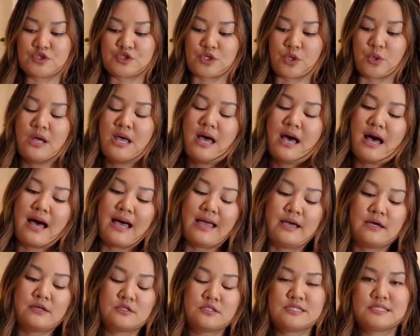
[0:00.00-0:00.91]
So I
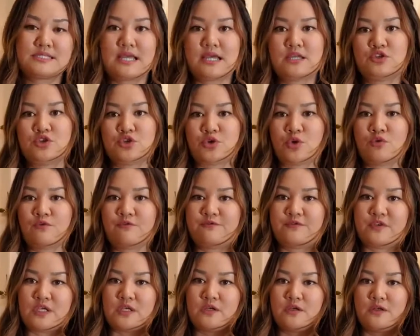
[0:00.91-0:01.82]
understand you don't
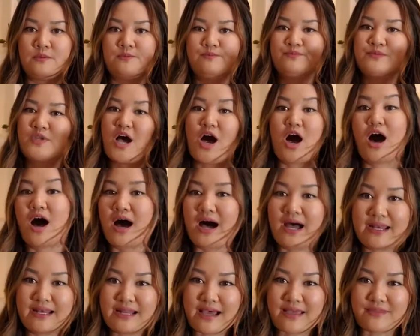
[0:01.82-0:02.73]
feel
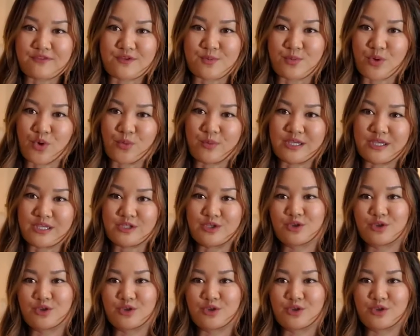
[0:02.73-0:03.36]
hot at the moment.